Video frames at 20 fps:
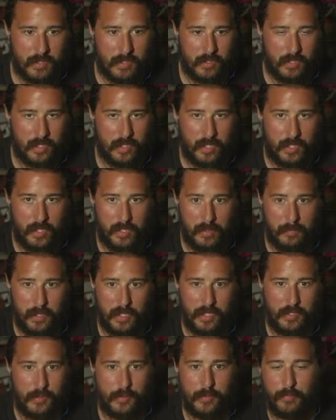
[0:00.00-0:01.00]
Uh,
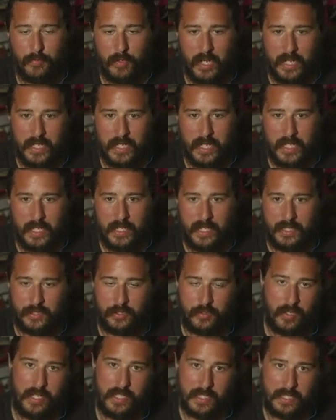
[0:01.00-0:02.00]
Monday through Friday, I
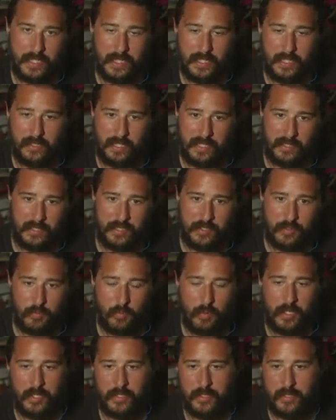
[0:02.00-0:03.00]
try to get at least
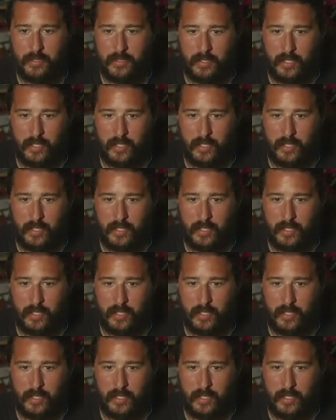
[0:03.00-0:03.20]
one